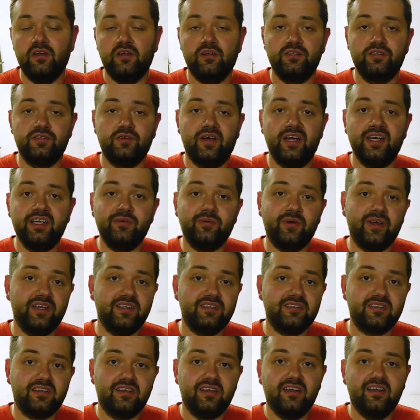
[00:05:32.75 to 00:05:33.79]
So
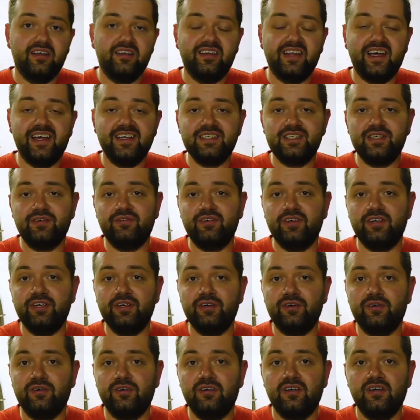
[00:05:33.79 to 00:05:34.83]
anyways, that's the
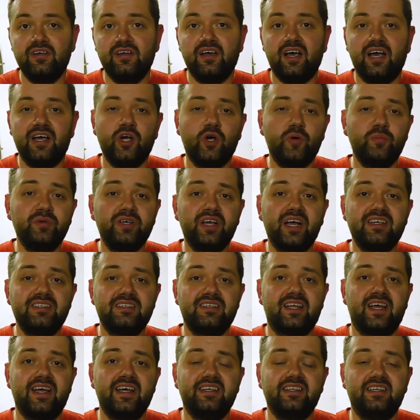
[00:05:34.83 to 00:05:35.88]
video. I hope you guys
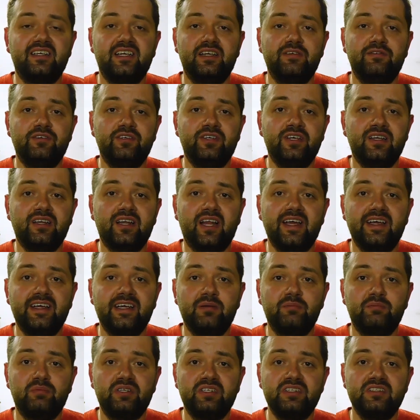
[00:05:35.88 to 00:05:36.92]
liked it. If you did like
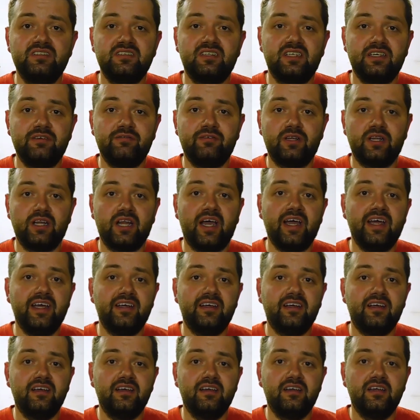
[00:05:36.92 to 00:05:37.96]
it, please leave a
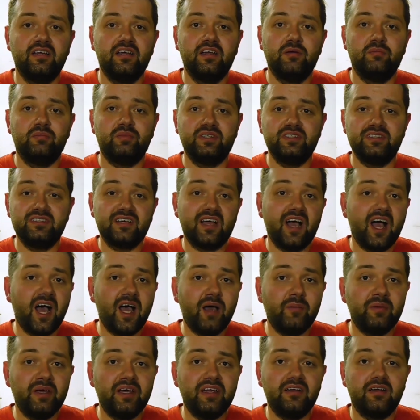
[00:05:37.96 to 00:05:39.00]
like, please
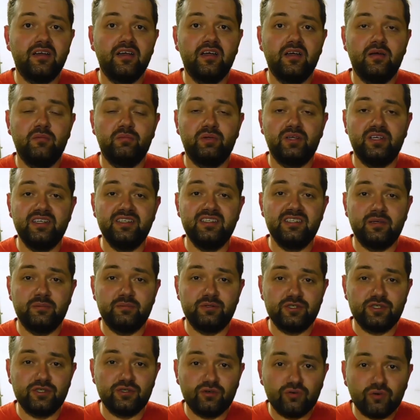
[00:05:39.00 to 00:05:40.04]
comment, please
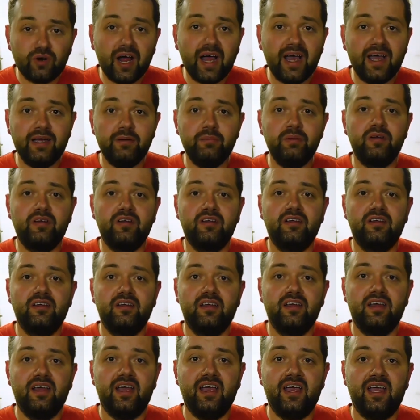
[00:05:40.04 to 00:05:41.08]
subscribe,
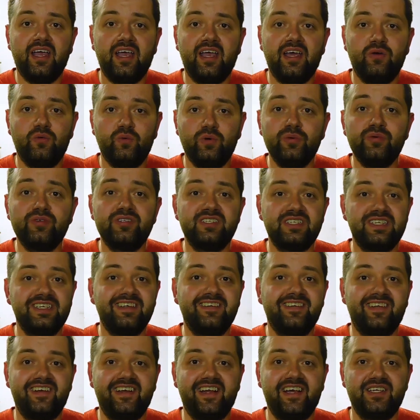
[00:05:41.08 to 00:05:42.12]
and we will see you
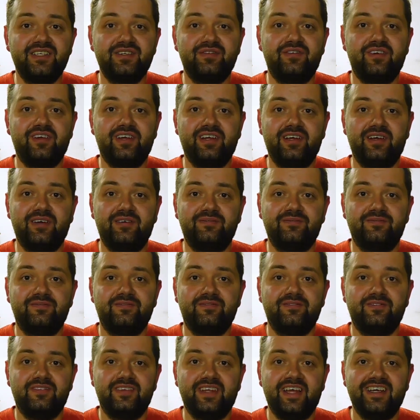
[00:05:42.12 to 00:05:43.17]
in the next video.
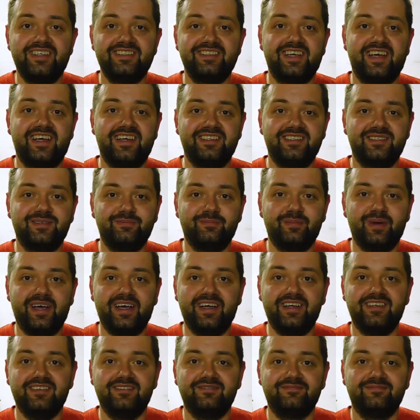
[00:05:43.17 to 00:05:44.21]
Thanks guys, bye.